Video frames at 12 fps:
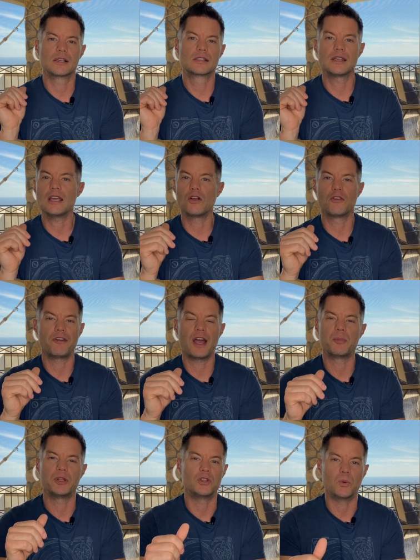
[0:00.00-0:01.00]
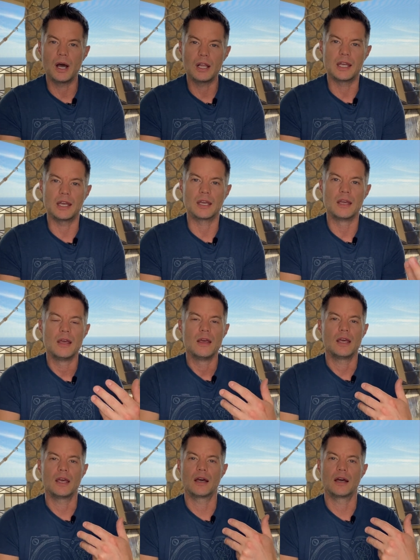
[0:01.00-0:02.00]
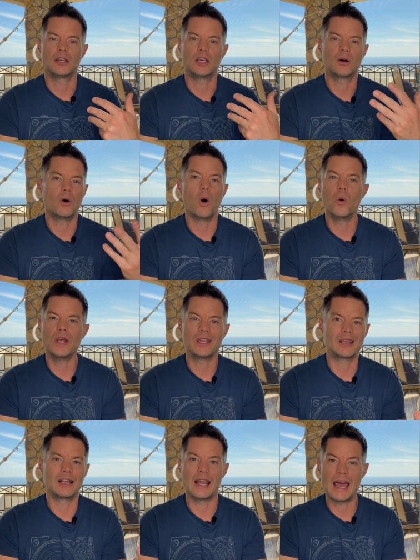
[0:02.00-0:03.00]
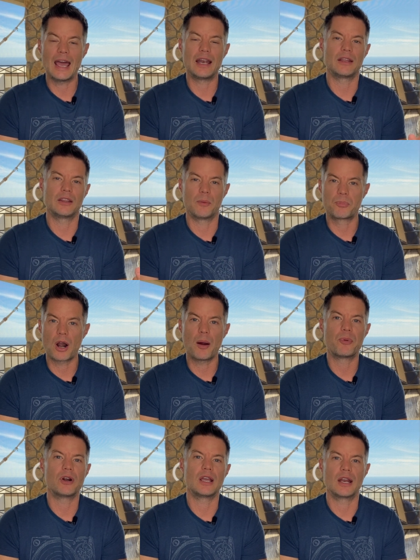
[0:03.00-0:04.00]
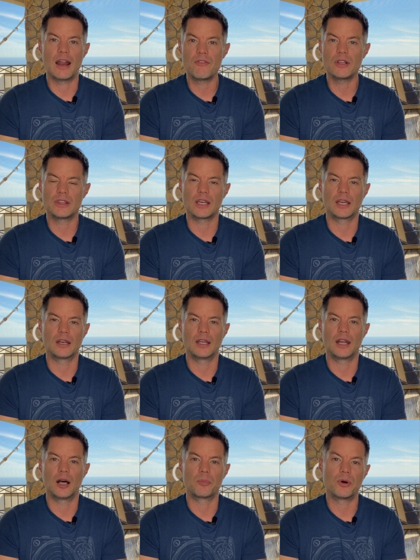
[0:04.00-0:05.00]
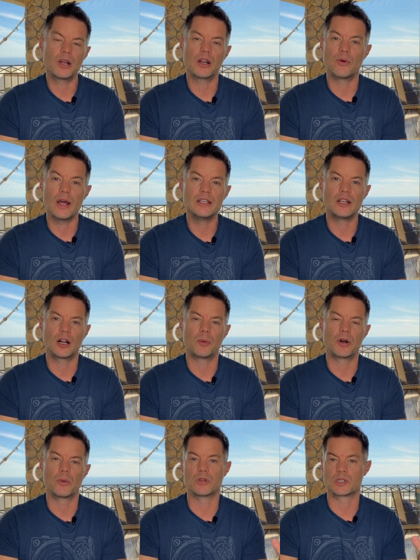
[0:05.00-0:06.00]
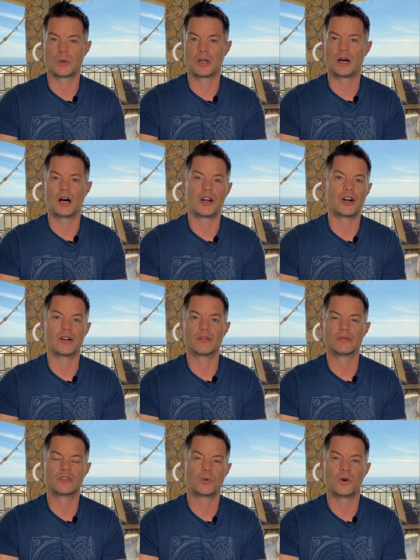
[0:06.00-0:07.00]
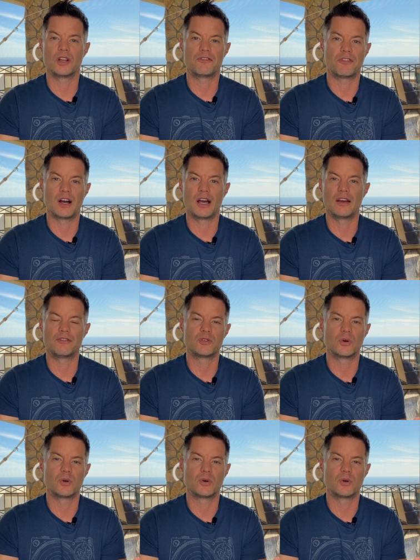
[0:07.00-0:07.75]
A single family dwelling, owning the land and the property and everything in Alberta, in Red Deer, Alberta, was about $125,000 to